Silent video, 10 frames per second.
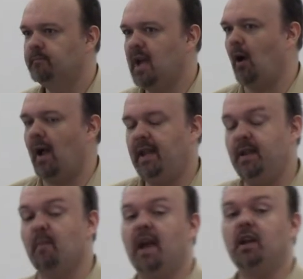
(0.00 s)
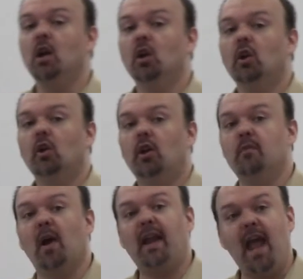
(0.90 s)
Now, he might, he
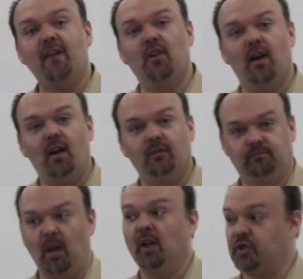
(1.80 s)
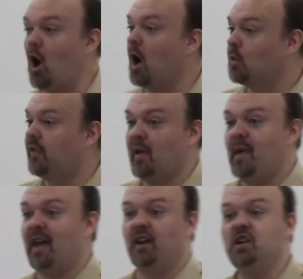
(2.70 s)
might have a, a talk with them
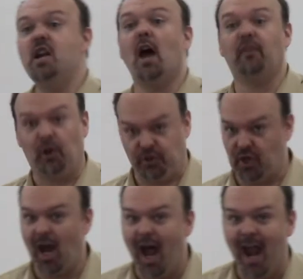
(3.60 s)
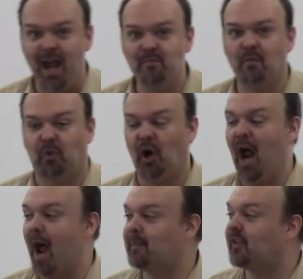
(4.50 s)
at another time,
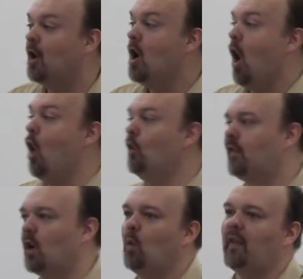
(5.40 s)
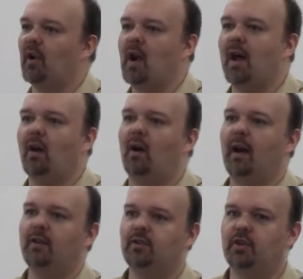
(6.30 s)
perhaps, over whether or not, all
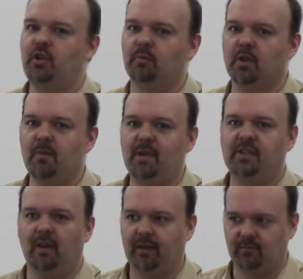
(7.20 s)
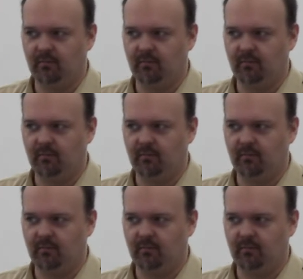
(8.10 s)
right, should you really be like